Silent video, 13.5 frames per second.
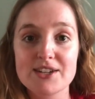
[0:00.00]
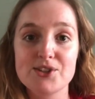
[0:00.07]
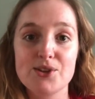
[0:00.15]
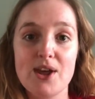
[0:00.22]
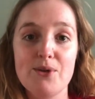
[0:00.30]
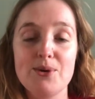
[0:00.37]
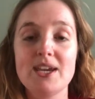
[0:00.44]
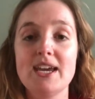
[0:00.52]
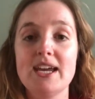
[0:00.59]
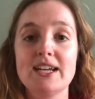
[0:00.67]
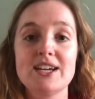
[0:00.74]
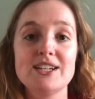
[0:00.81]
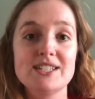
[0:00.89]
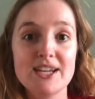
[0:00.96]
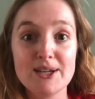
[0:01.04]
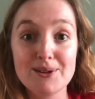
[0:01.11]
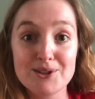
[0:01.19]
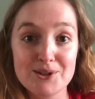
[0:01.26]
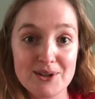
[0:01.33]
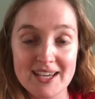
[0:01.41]
so that we can
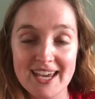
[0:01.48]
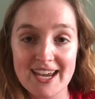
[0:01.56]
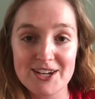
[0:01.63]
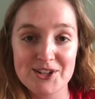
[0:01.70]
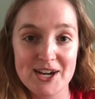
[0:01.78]
continue to engage in